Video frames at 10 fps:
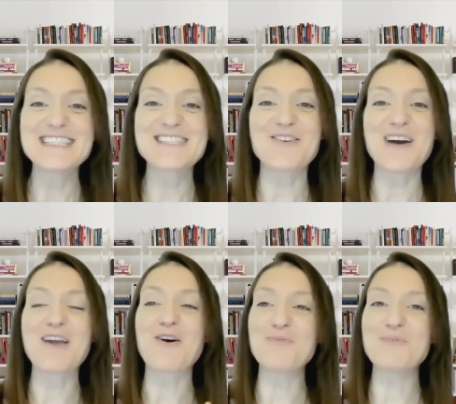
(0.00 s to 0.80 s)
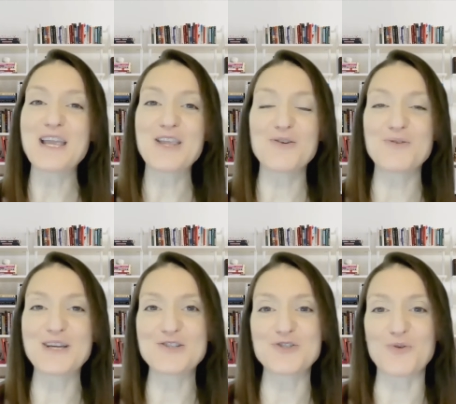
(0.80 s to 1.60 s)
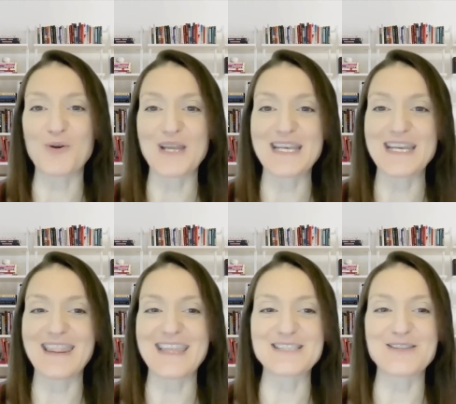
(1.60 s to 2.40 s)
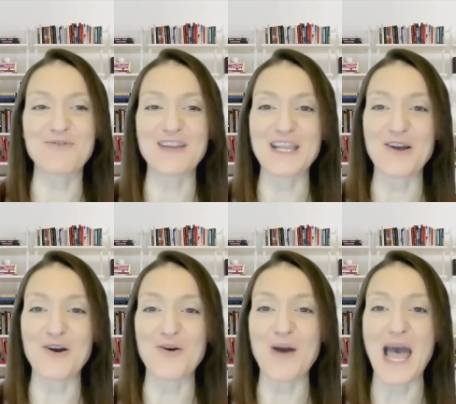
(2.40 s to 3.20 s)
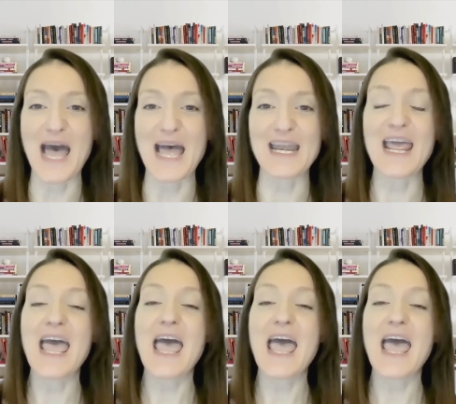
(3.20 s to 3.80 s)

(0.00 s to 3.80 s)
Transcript: so I hope that you enjoyed this video on